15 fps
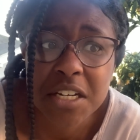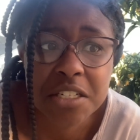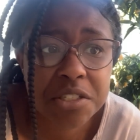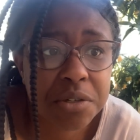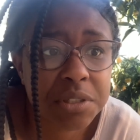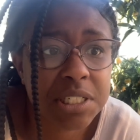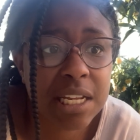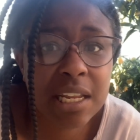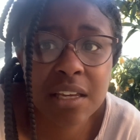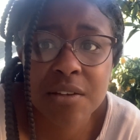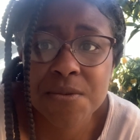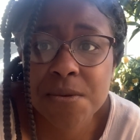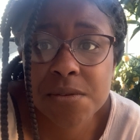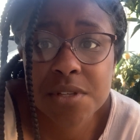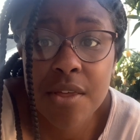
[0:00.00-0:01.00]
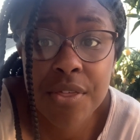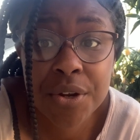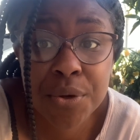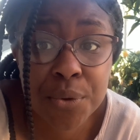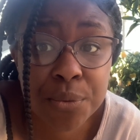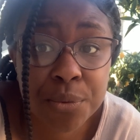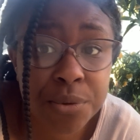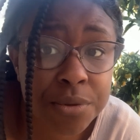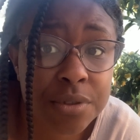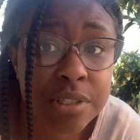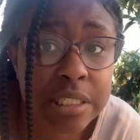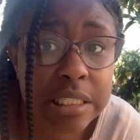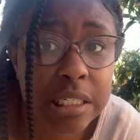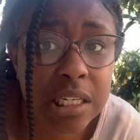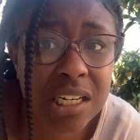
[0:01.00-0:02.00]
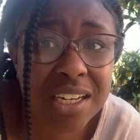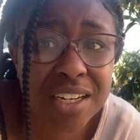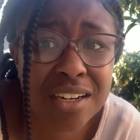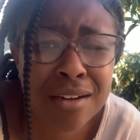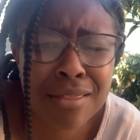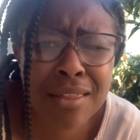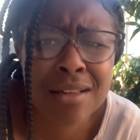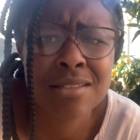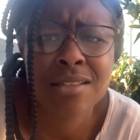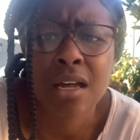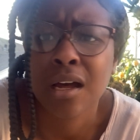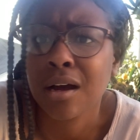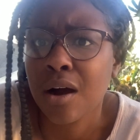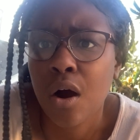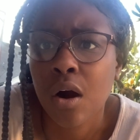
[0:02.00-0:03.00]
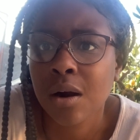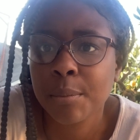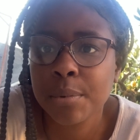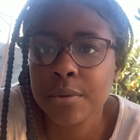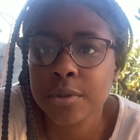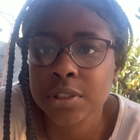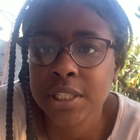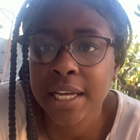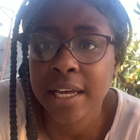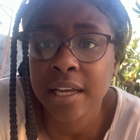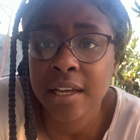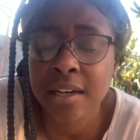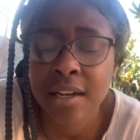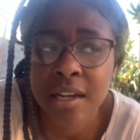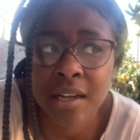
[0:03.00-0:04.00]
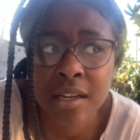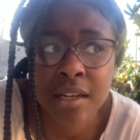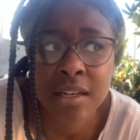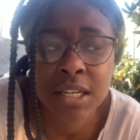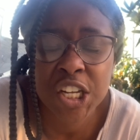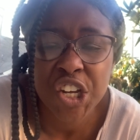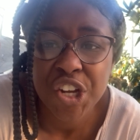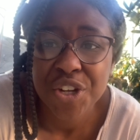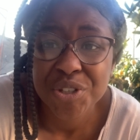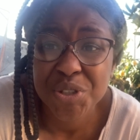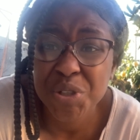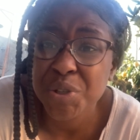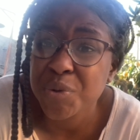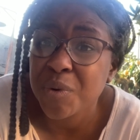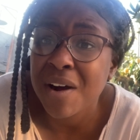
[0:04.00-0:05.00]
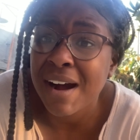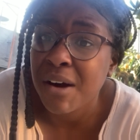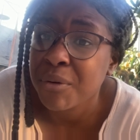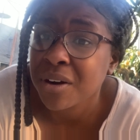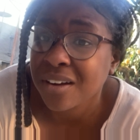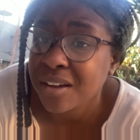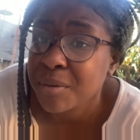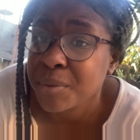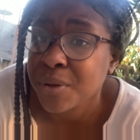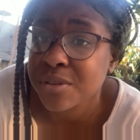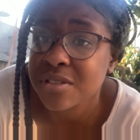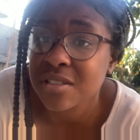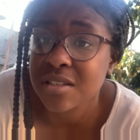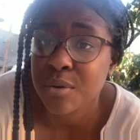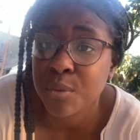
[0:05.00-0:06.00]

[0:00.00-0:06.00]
So getting used to the new rules here, things like a carpool lane and 2-hour commutes to